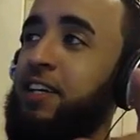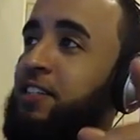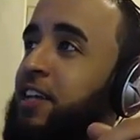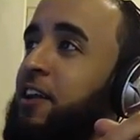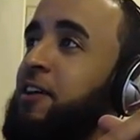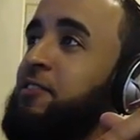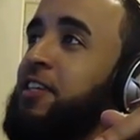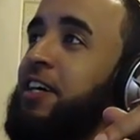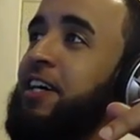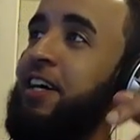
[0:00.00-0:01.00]
Shout out
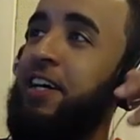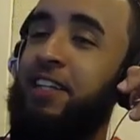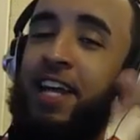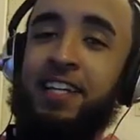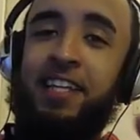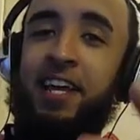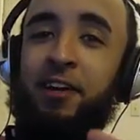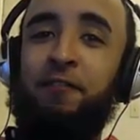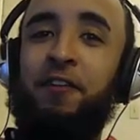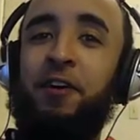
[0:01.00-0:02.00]
to
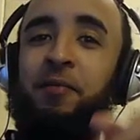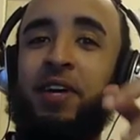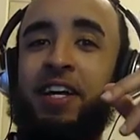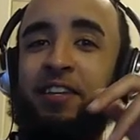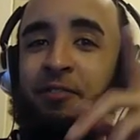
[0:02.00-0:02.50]
DATS804, man.